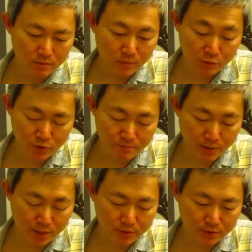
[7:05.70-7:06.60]
Between
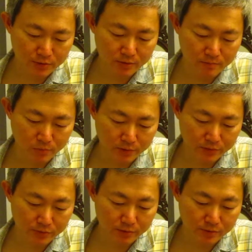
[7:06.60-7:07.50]
pages,
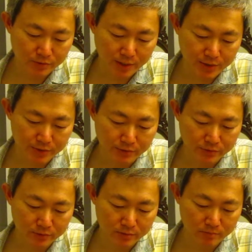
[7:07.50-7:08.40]
books,
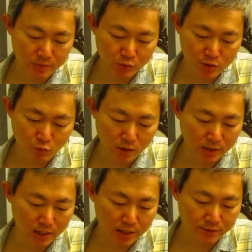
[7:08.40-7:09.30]
stations, between one
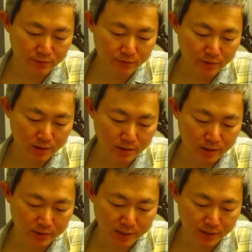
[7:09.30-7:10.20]
life and
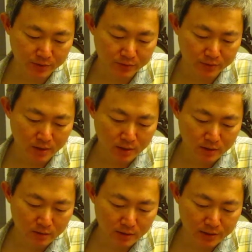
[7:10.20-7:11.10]
the next,
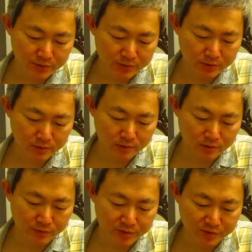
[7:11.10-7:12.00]
the list
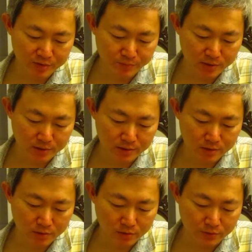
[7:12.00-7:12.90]
of the disappeared
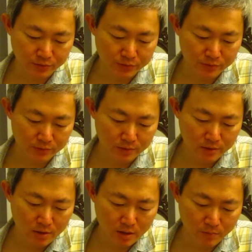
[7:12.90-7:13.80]
grows.
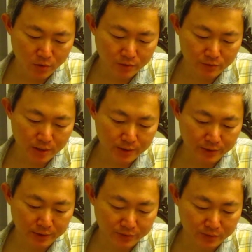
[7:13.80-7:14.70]
A book writing
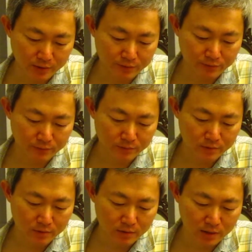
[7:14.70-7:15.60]
itself,
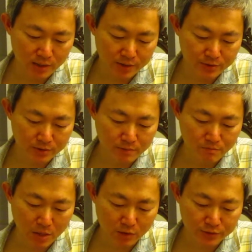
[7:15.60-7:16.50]
a ledger
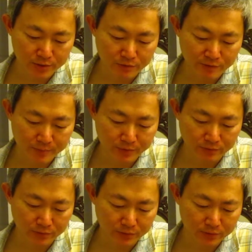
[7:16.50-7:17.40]
bulging with
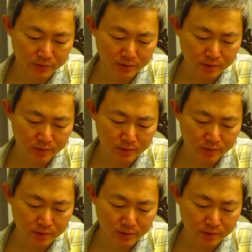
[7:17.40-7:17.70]
absences,